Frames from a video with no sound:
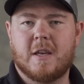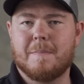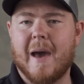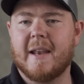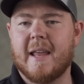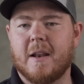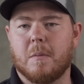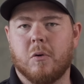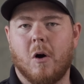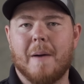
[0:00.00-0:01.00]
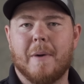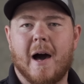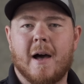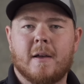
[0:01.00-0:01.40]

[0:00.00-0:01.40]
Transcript: You may need a pry bar,